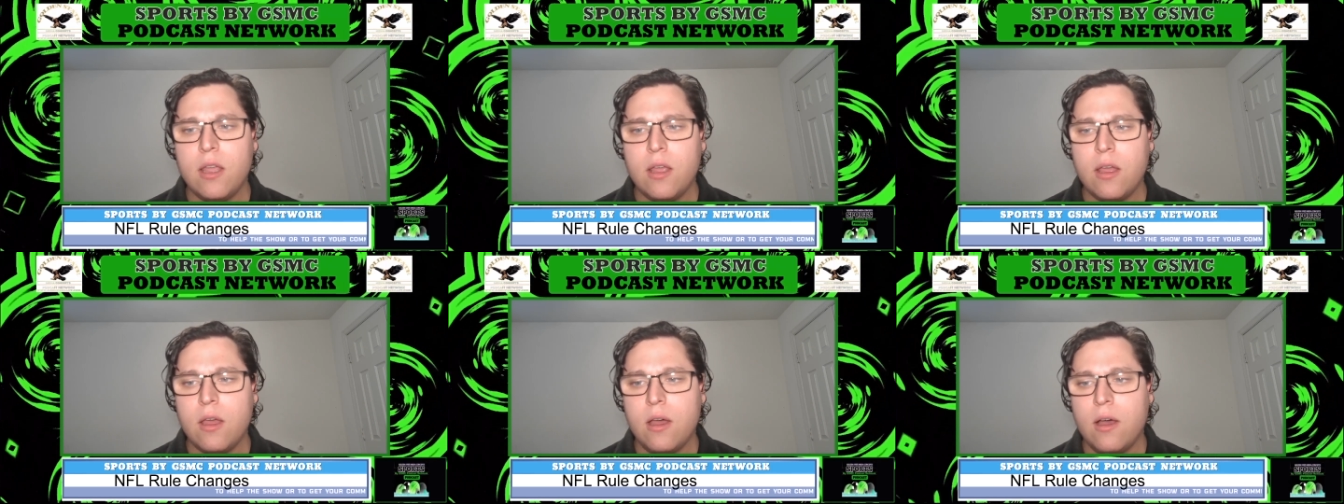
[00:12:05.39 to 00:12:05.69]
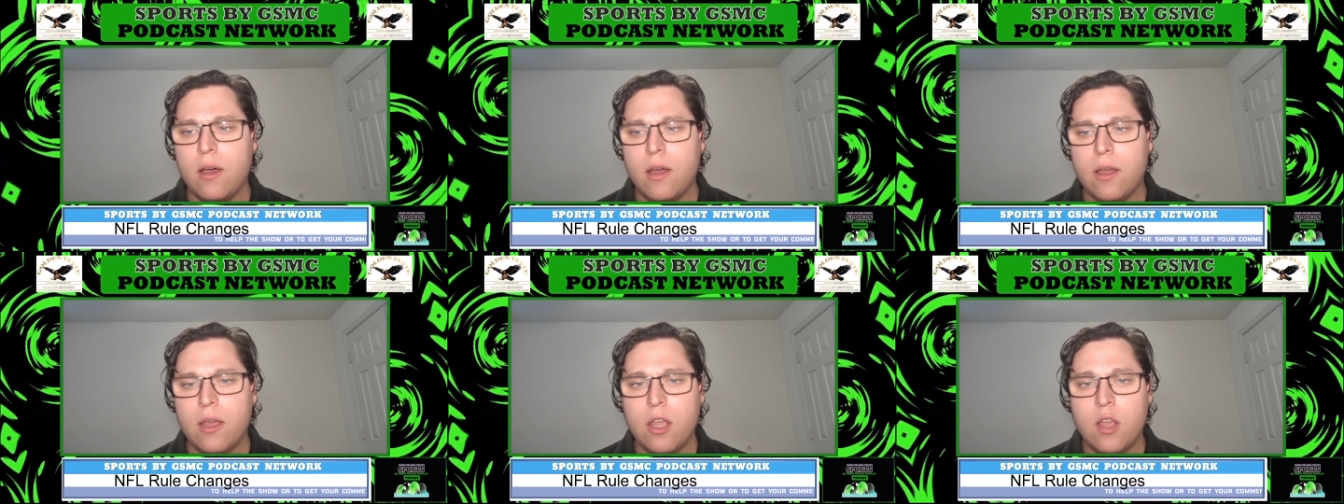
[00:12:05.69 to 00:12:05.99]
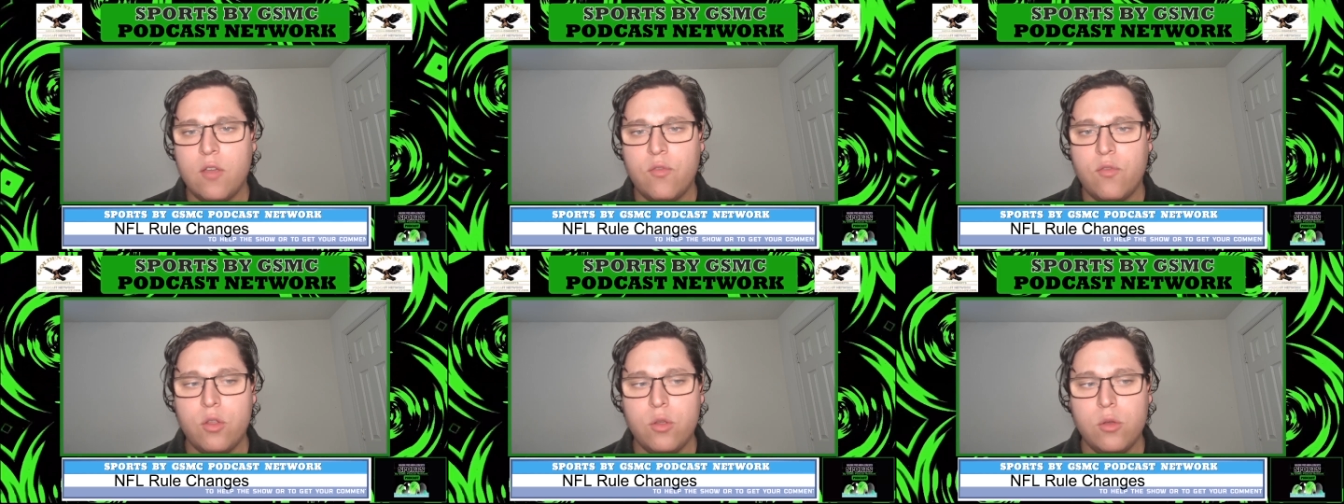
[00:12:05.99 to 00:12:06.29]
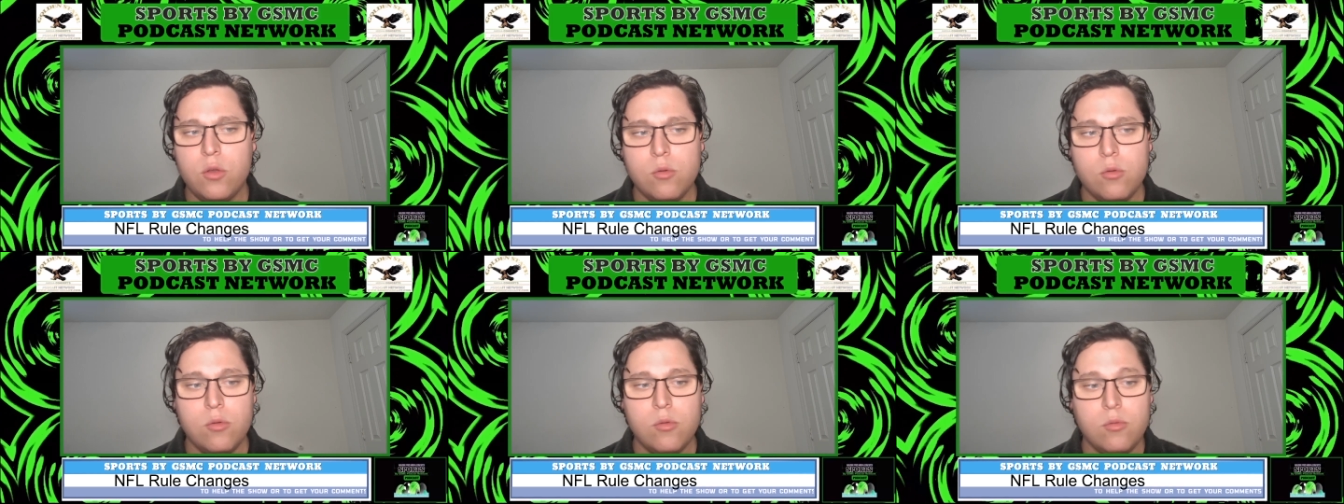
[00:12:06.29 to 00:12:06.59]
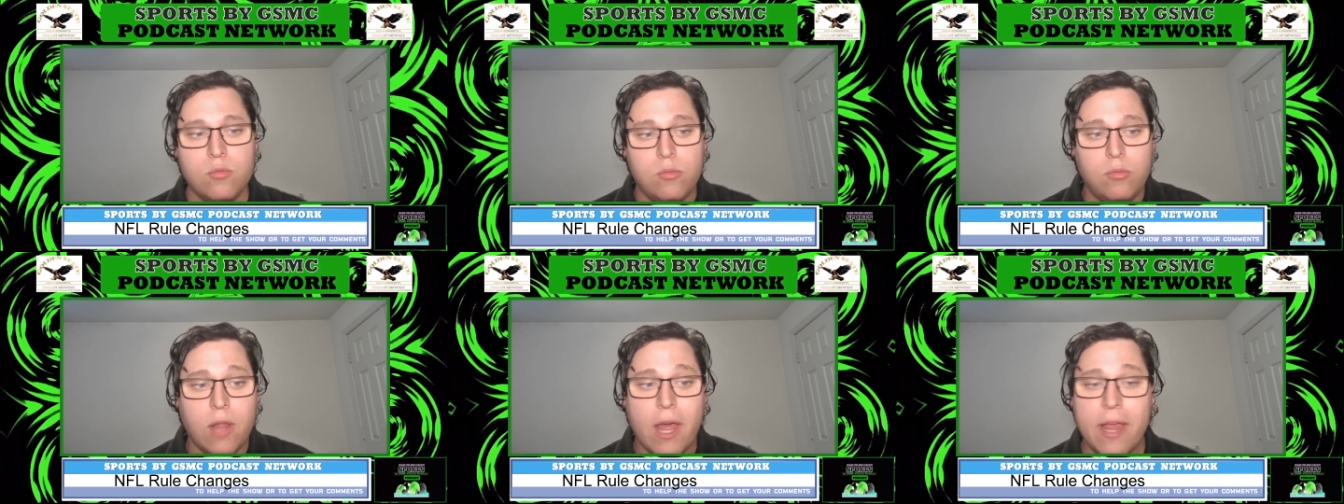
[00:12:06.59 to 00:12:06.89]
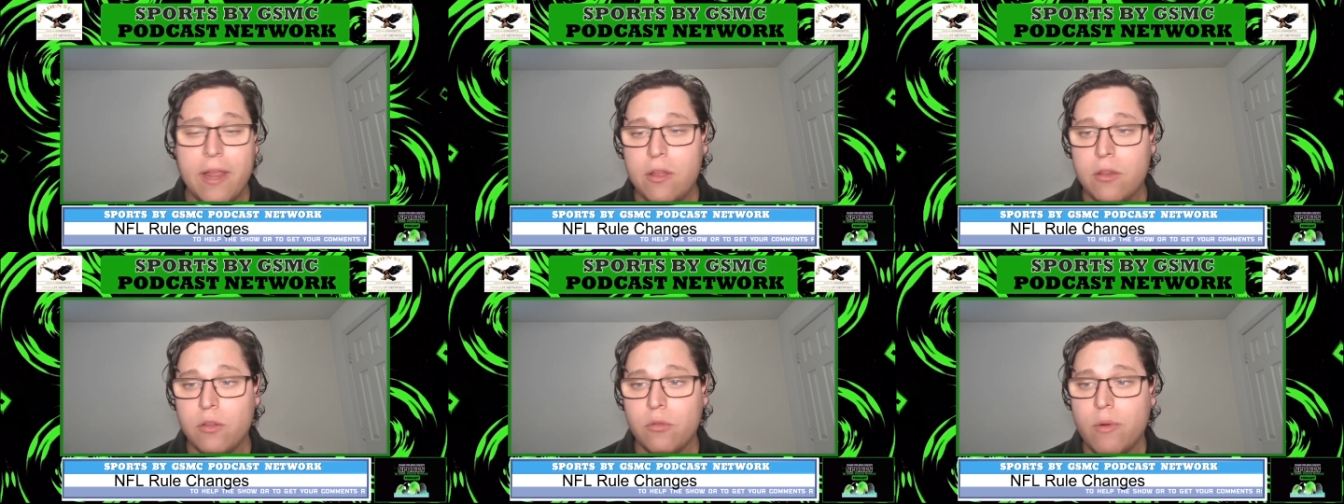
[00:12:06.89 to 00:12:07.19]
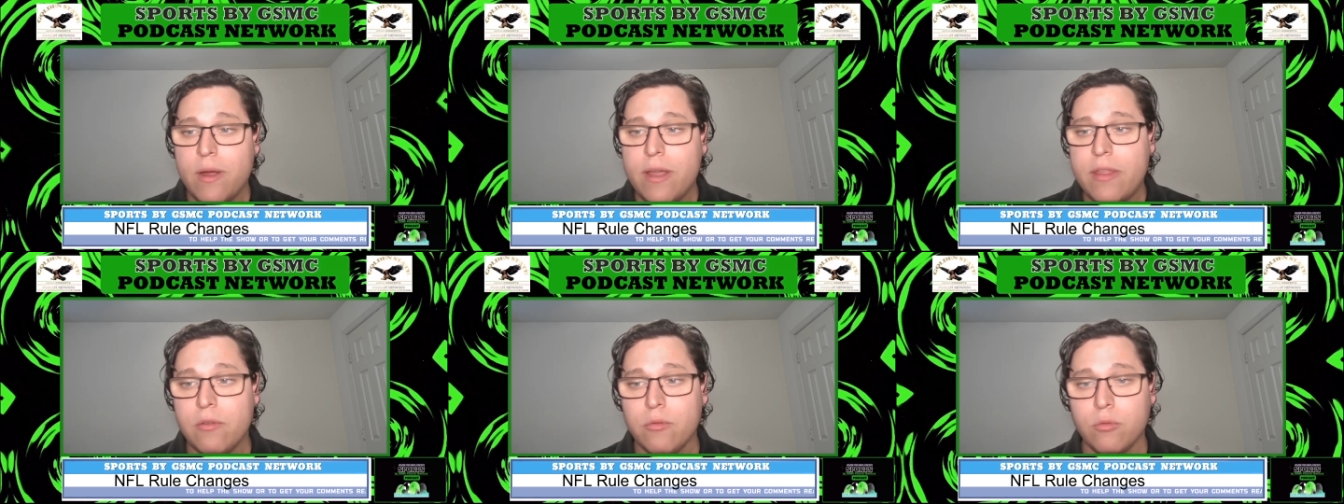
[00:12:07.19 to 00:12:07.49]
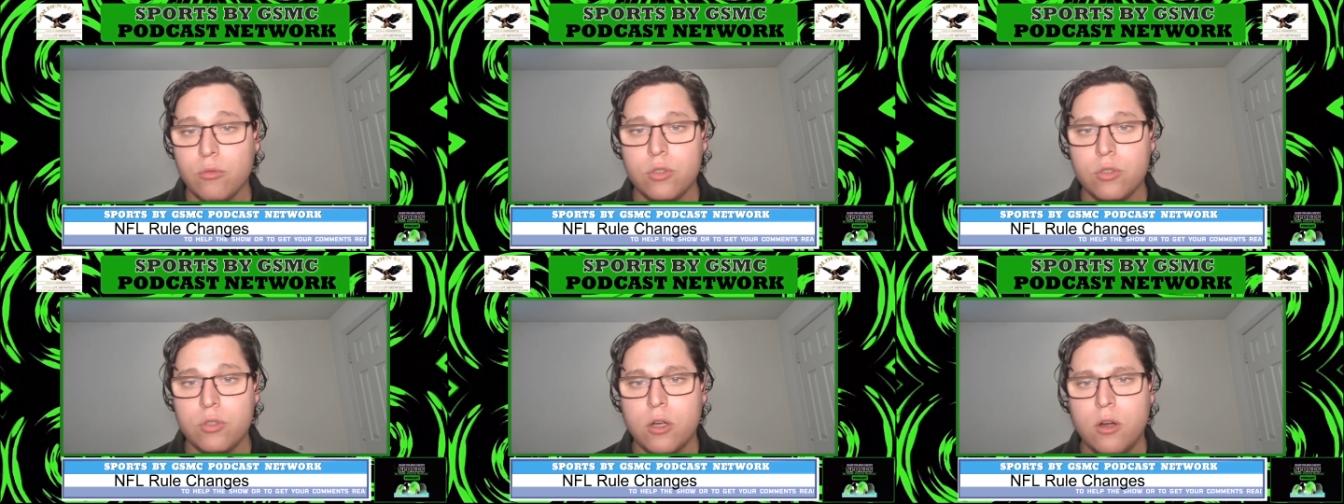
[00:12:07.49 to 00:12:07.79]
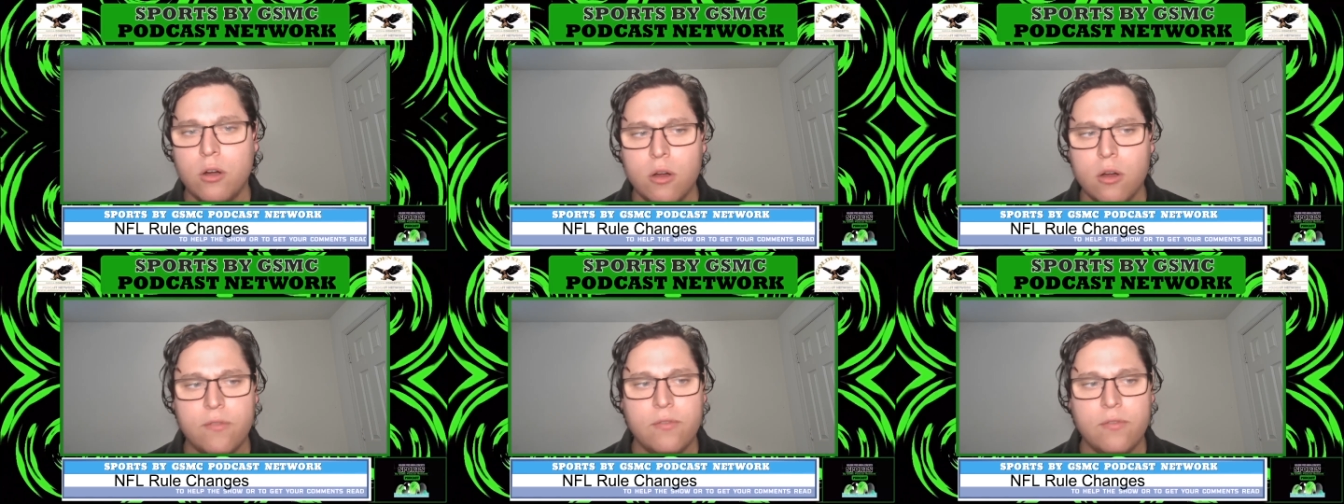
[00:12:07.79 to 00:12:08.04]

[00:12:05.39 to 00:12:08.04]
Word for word: uh, if you like the way the rules are,